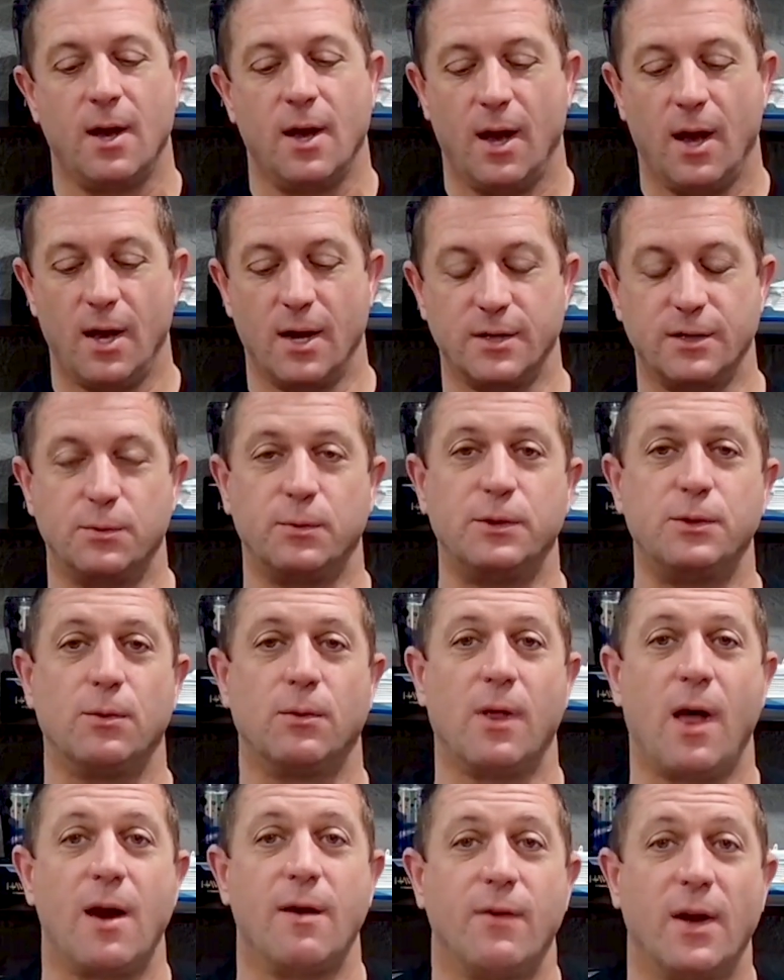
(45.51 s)
So we do a
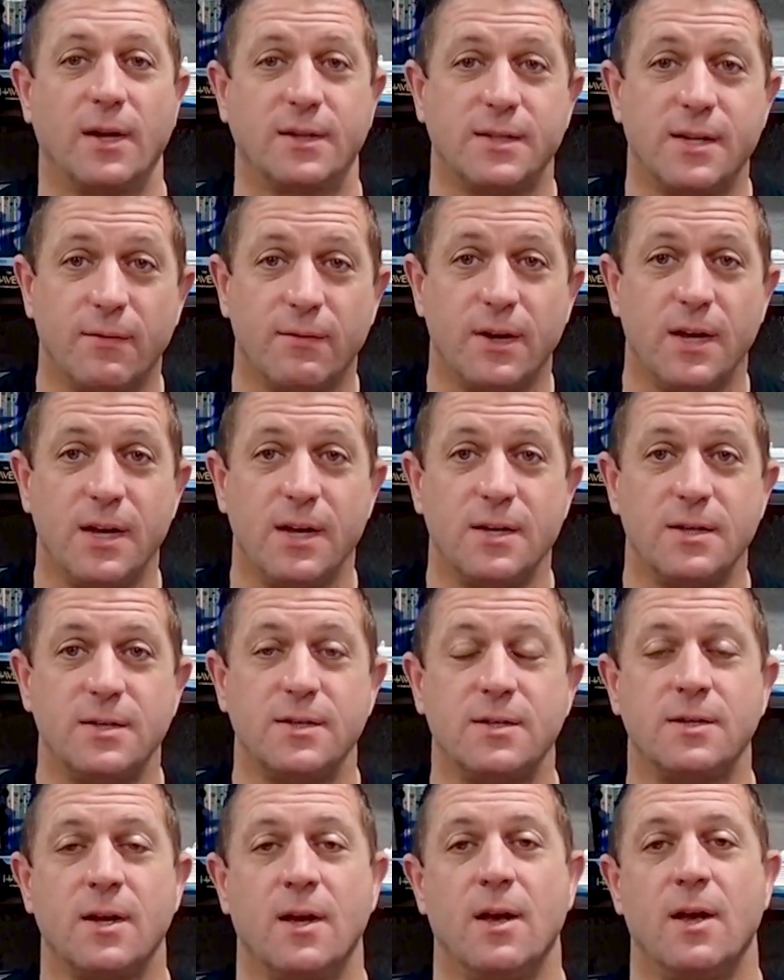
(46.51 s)
lot of
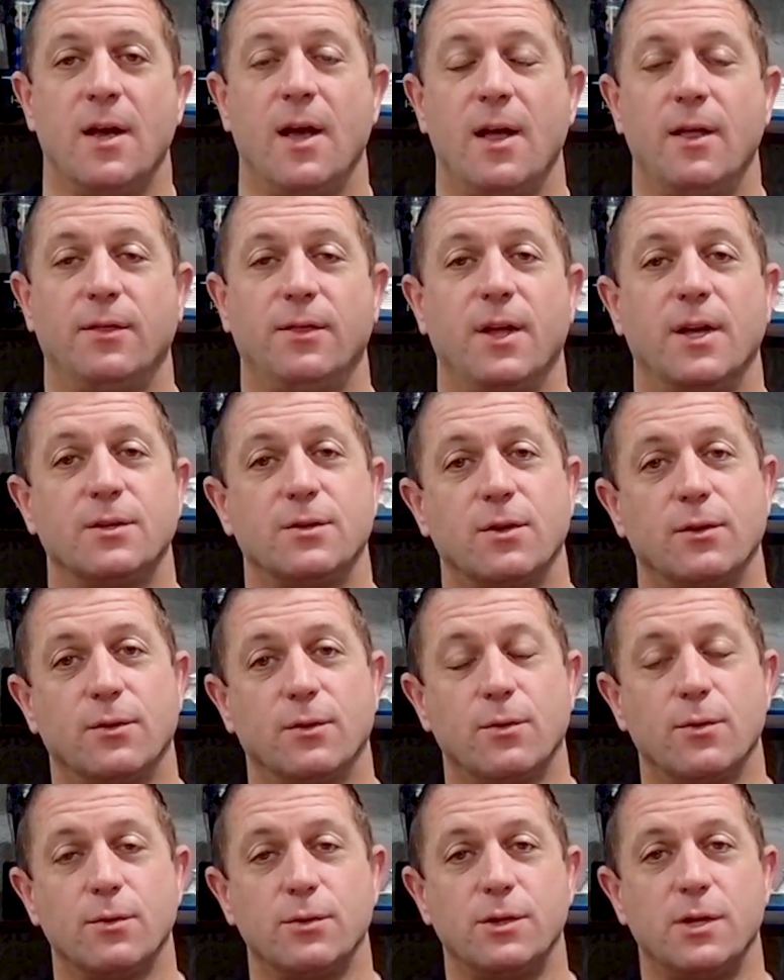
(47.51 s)
activities and things on the
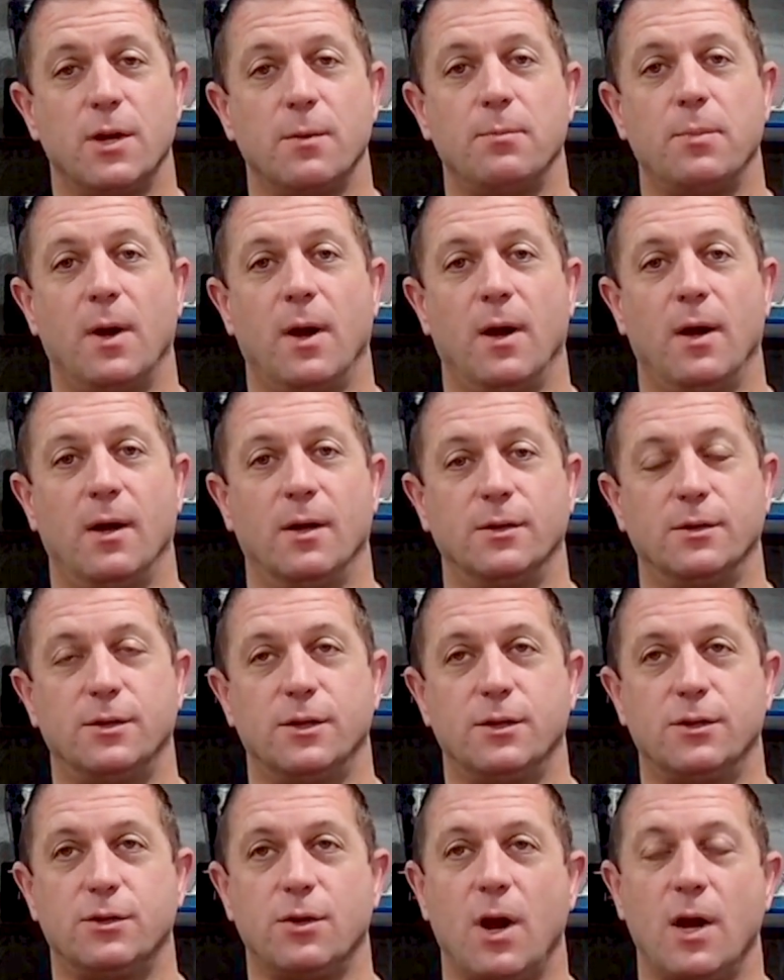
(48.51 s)
cruise ship,
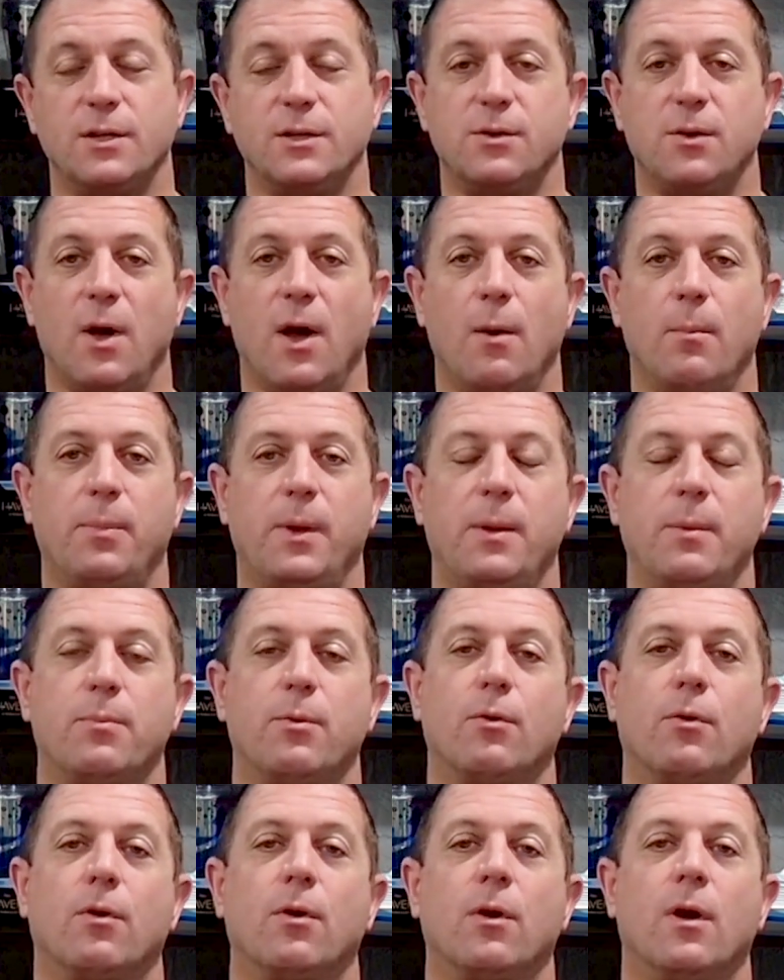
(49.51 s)
just trying to help
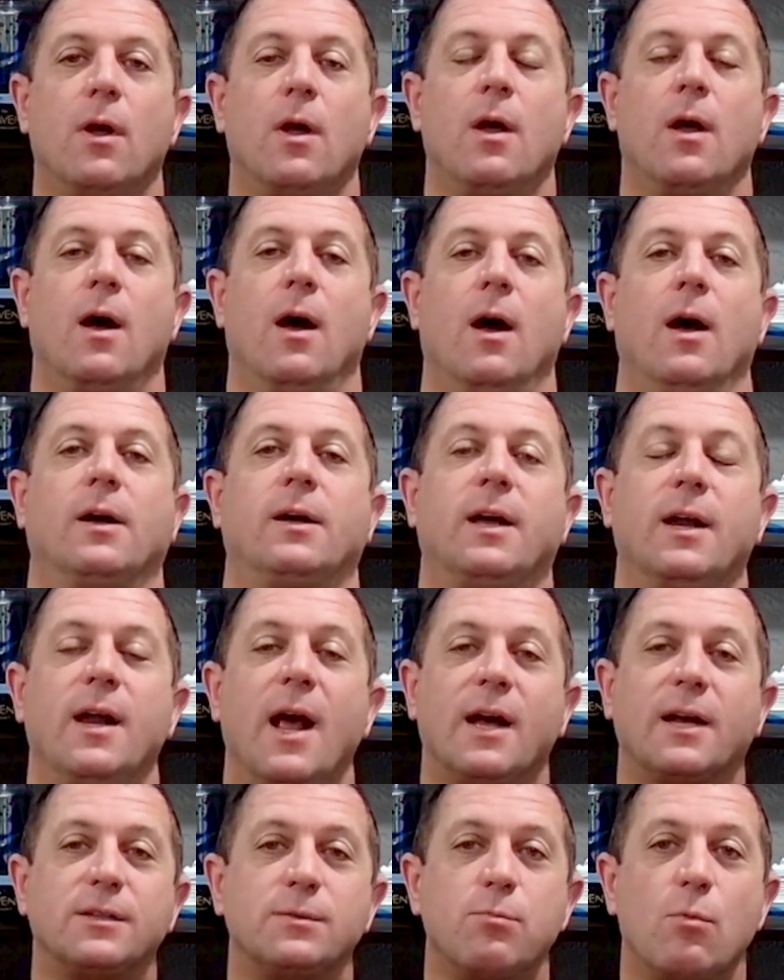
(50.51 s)
people
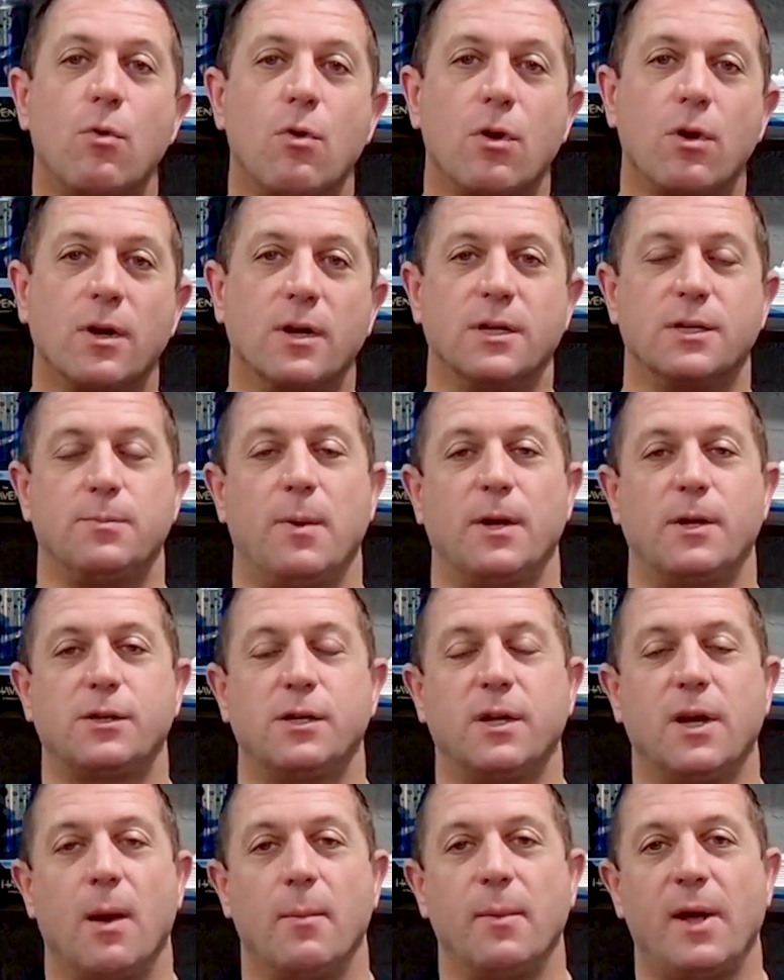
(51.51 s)
connect more,
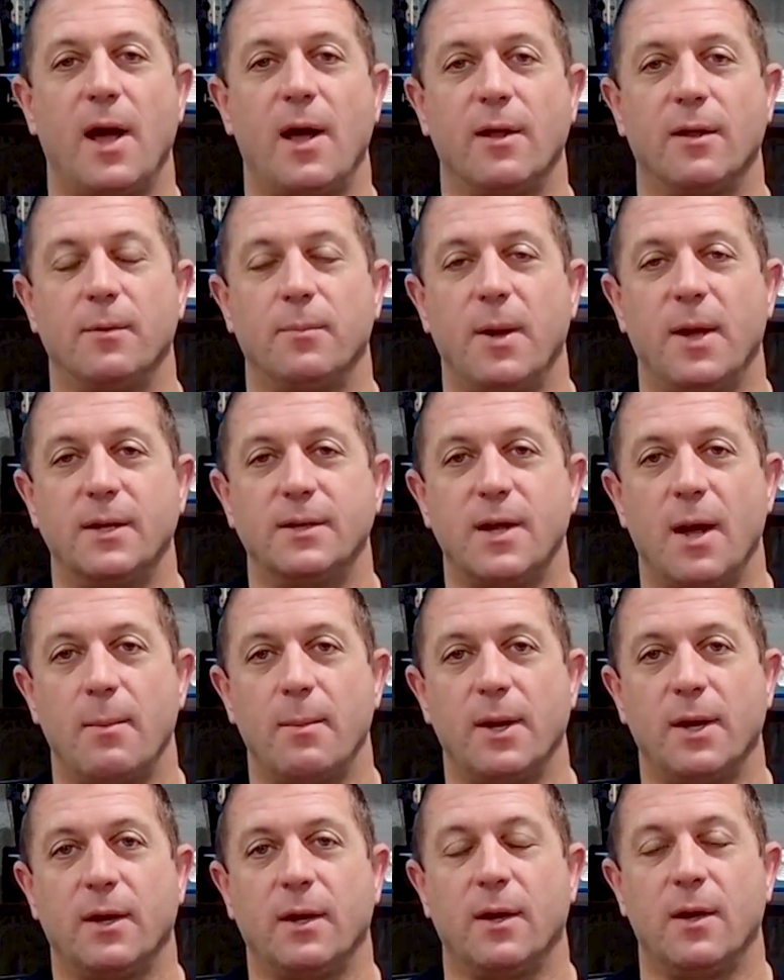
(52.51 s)
especially coming out of the
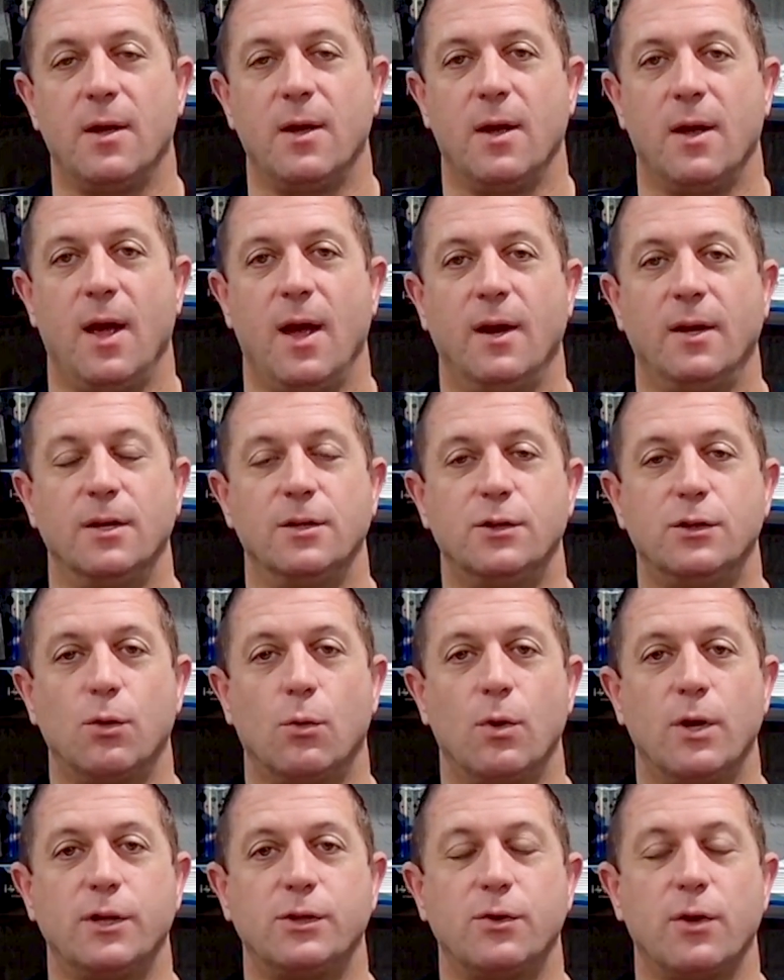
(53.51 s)
pandemic, and
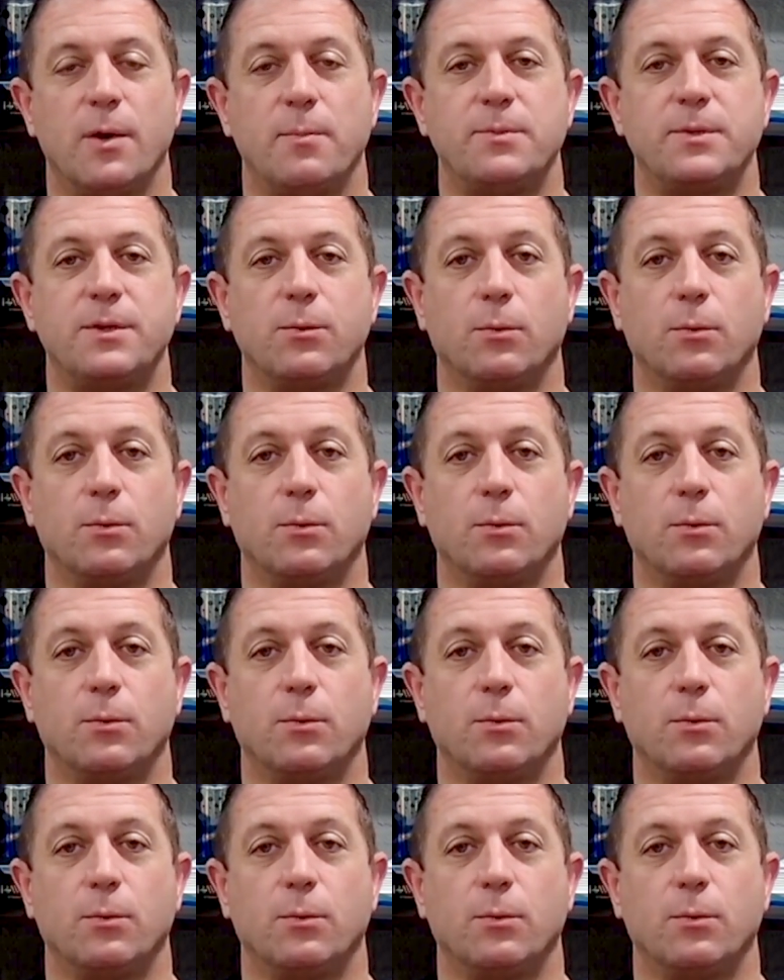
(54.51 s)
enjoy trips.